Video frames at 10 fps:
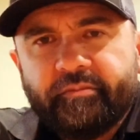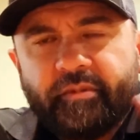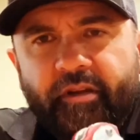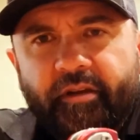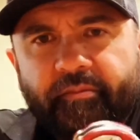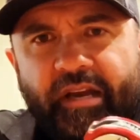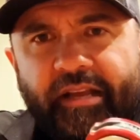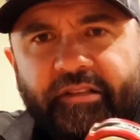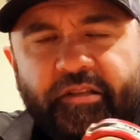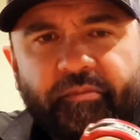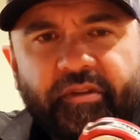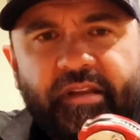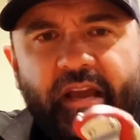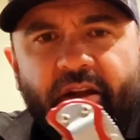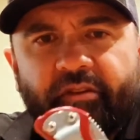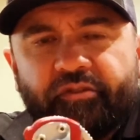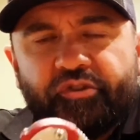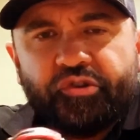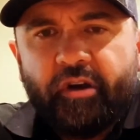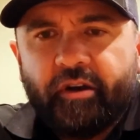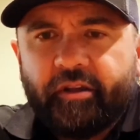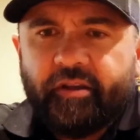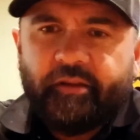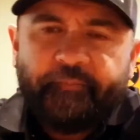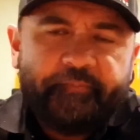Tying something down in the truck.